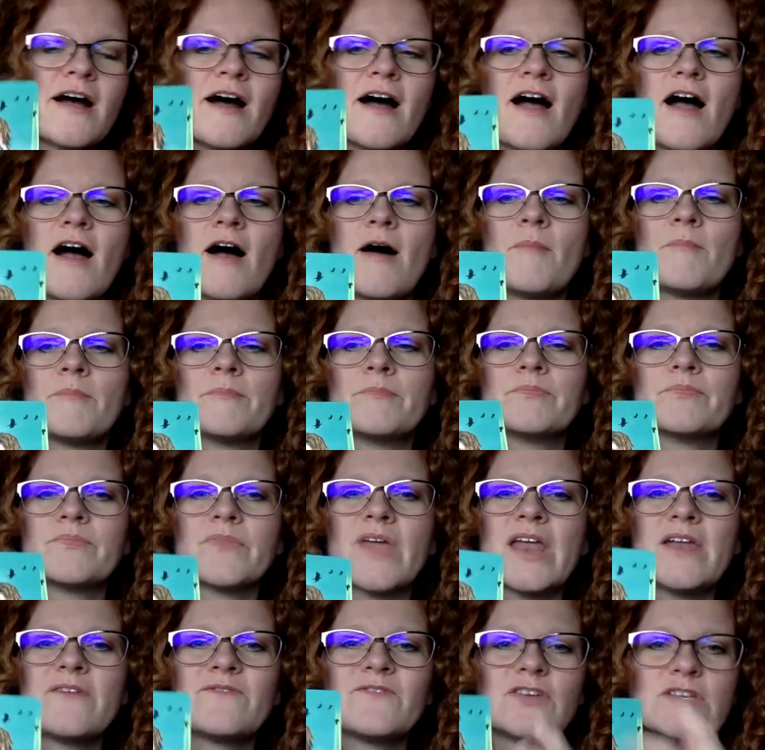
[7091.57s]
Um,
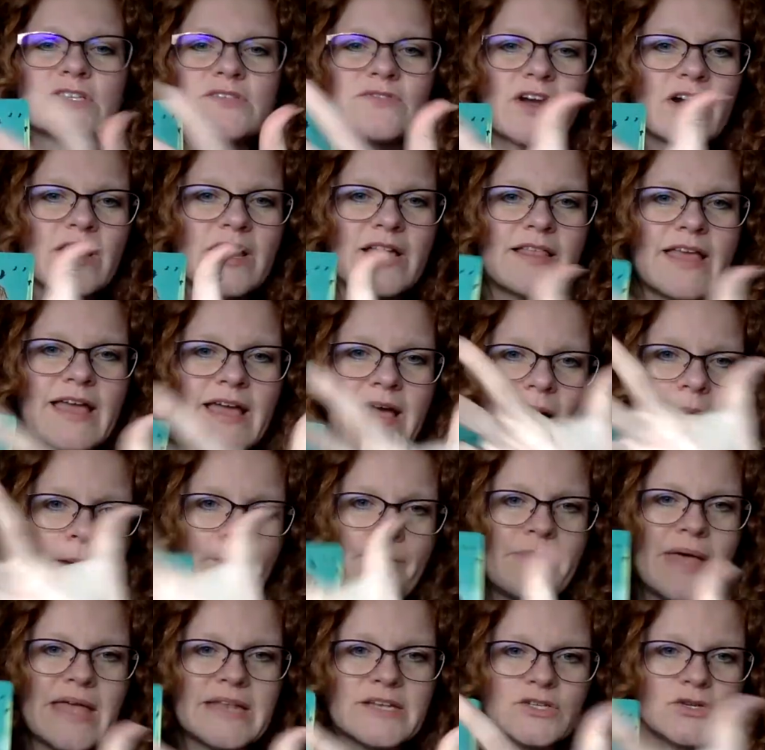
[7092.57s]
and it feels very like a
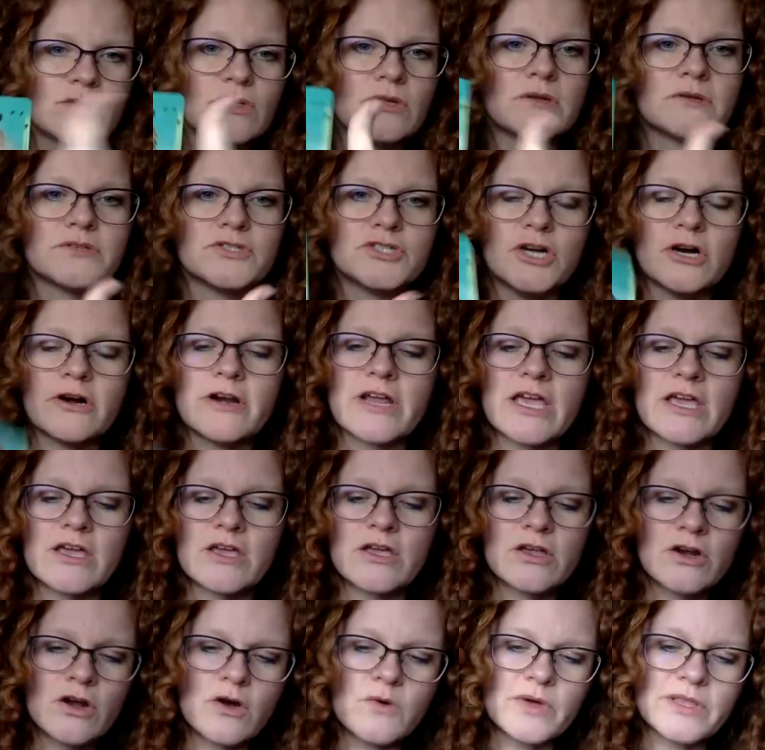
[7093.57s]
mental journey,
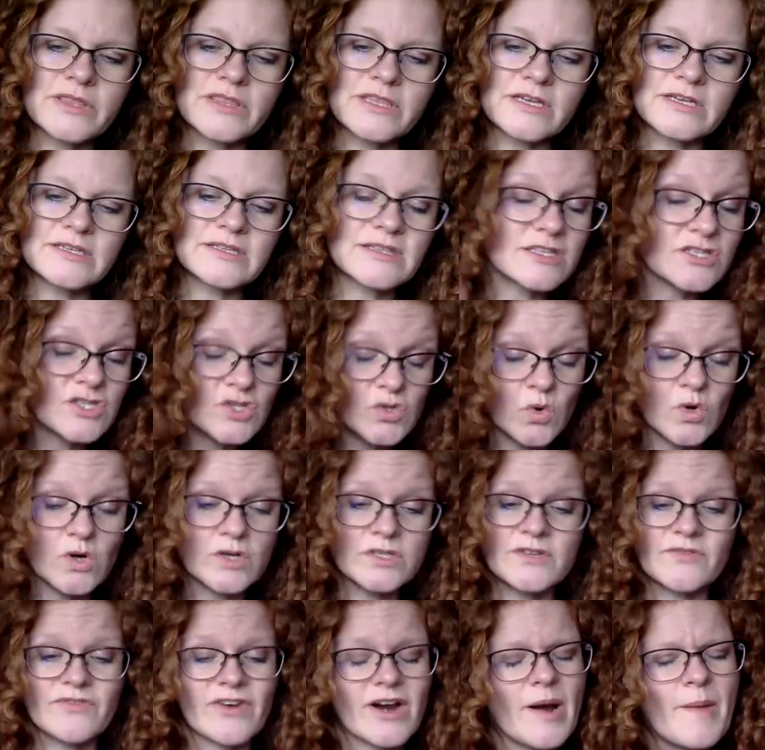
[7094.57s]
you know, with the, the
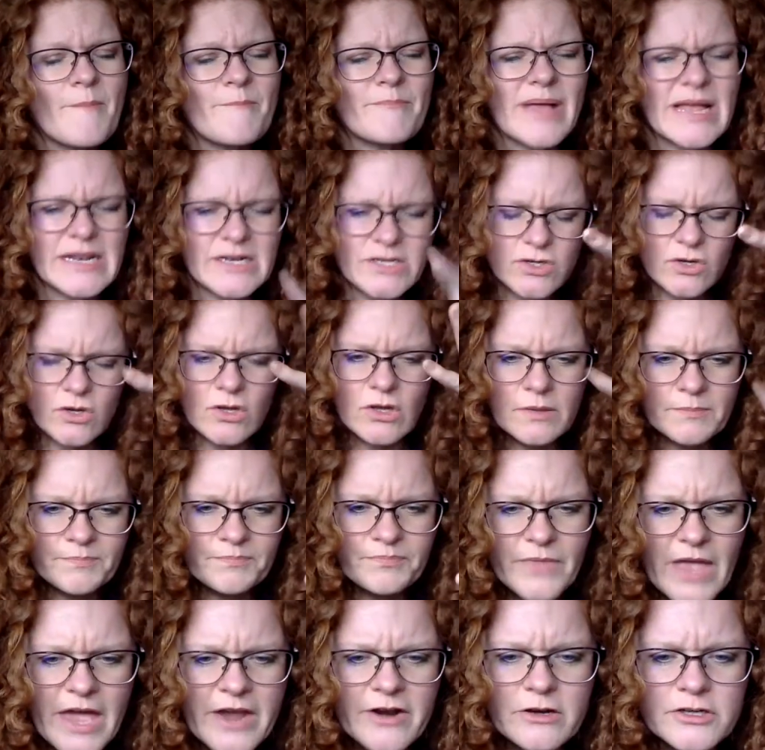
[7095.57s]
swords, a very mental
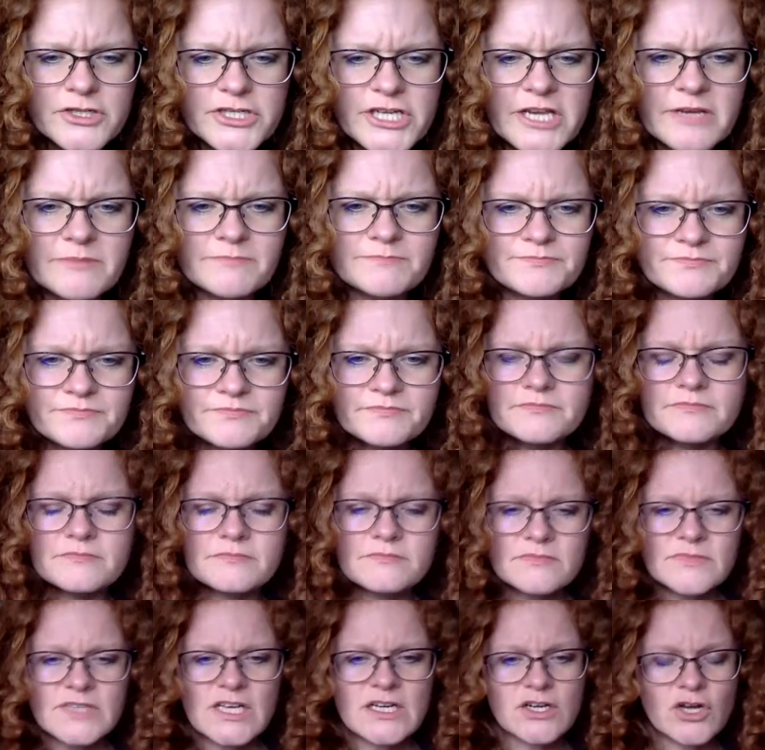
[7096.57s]
energy.
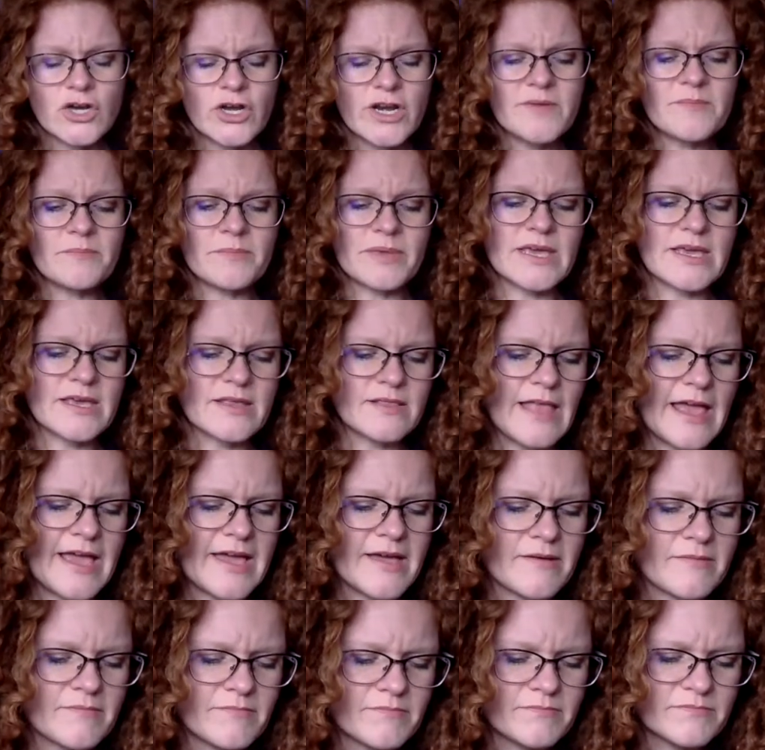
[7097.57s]
Could even be like
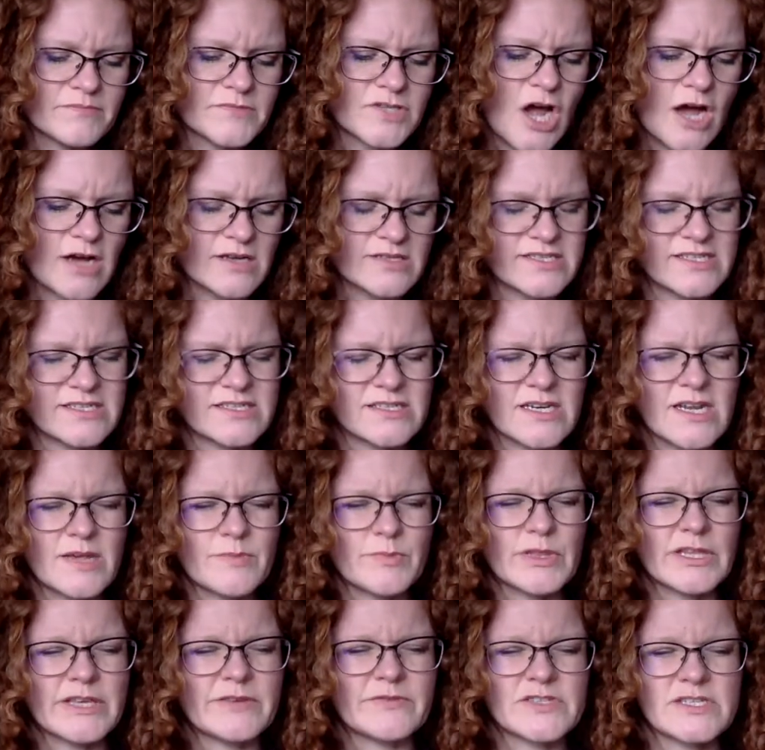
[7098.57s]
toxicity,
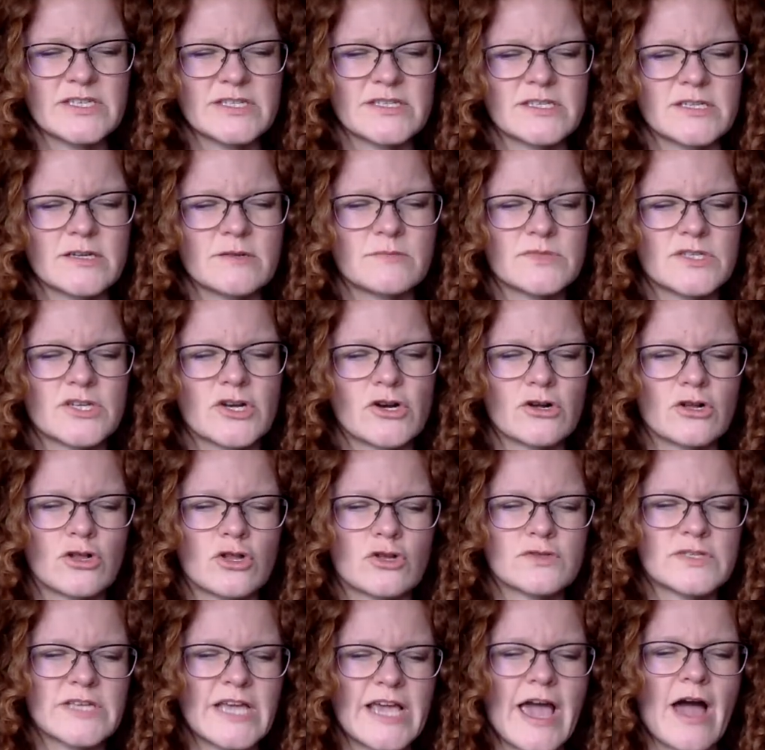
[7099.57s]
belief systems you're
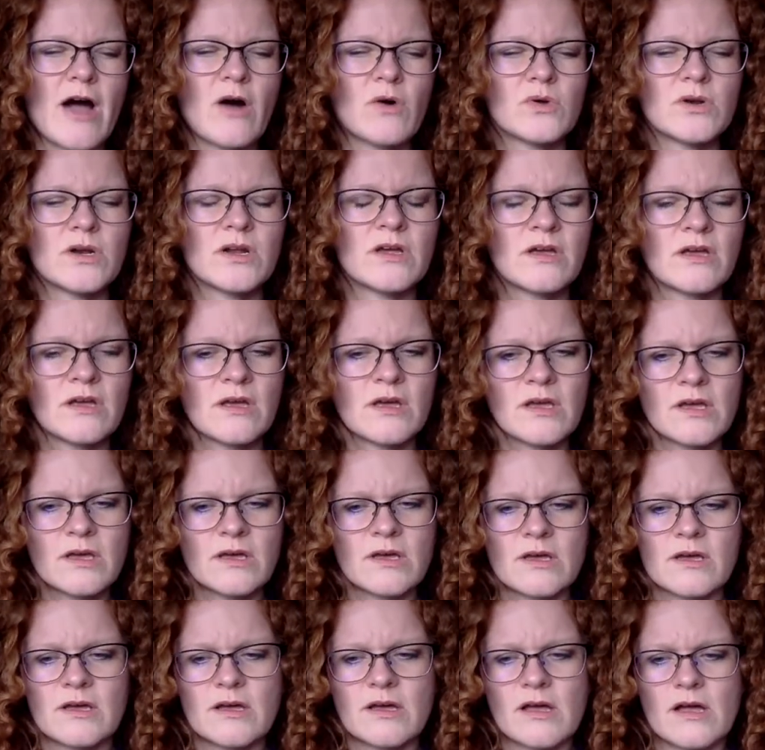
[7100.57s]
closing out.
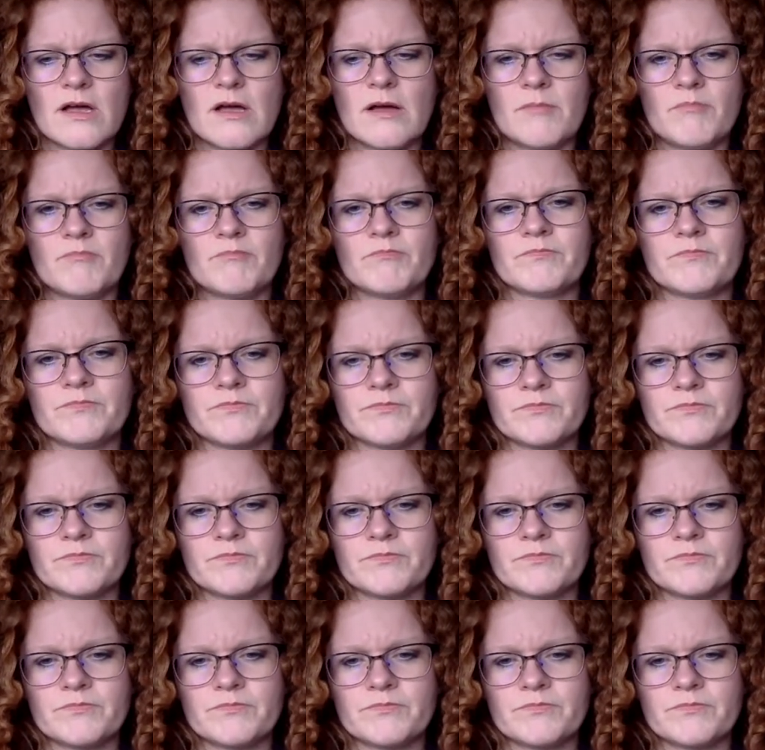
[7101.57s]
Um,